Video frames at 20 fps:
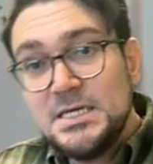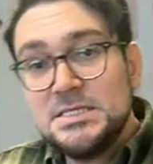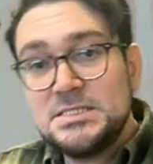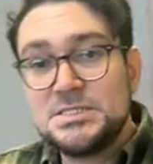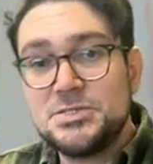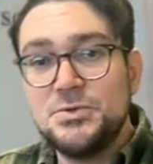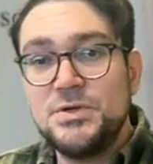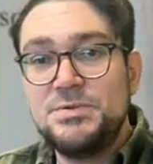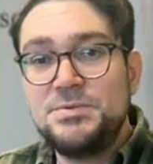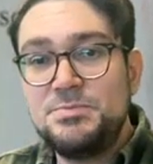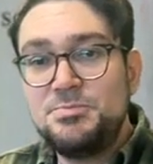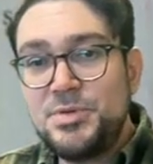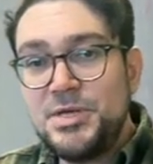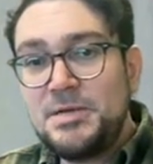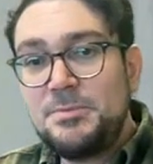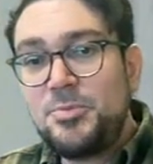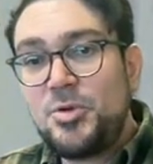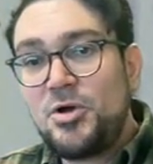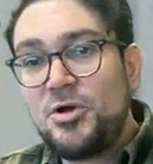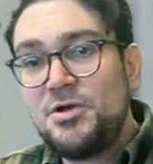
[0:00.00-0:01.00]
So a
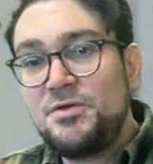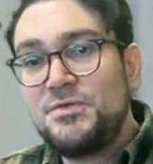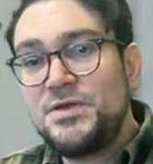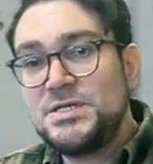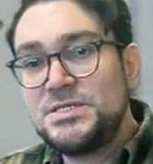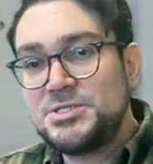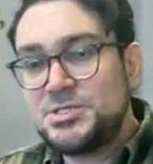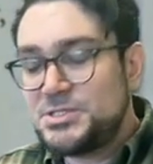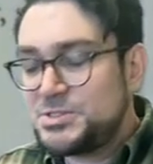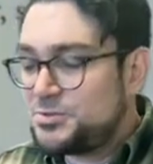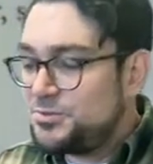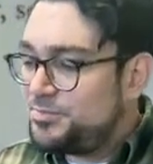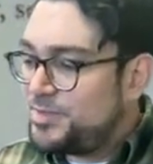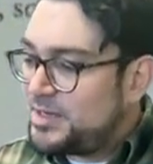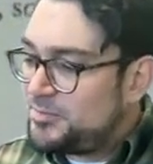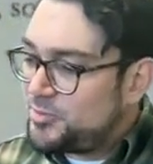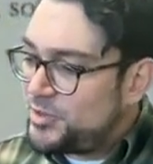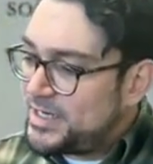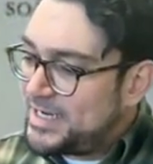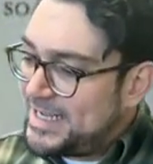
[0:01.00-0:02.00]
big part of it is just
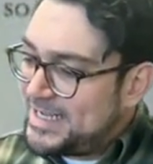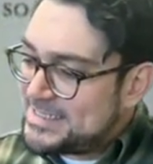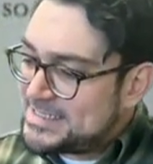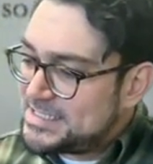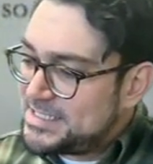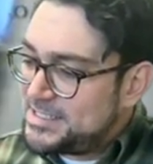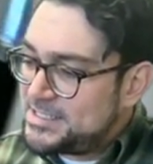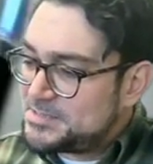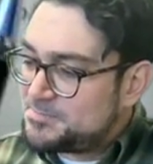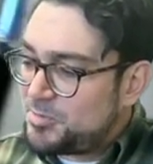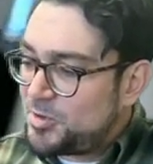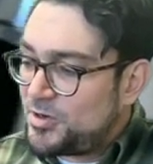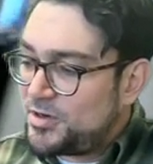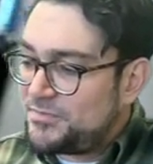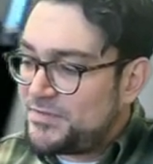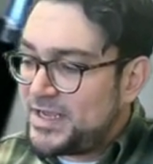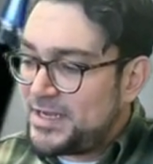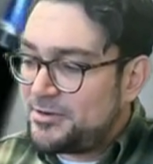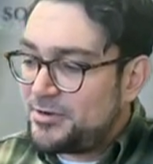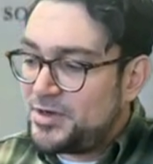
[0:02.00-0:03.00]
remembering XN is part
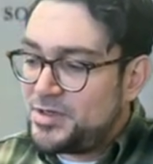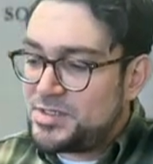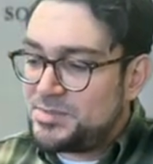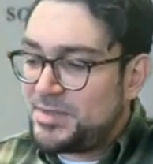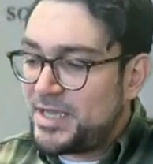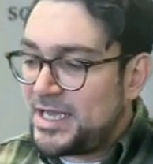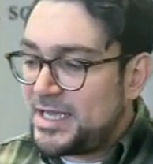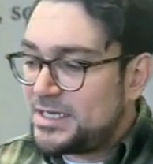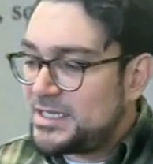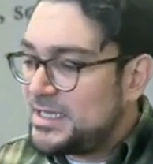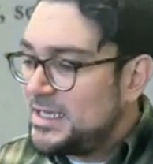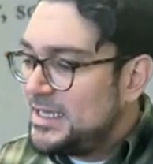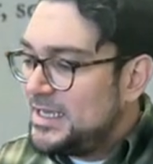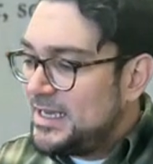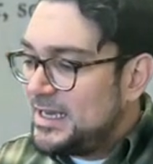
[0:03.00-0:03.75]
of aggregate demand.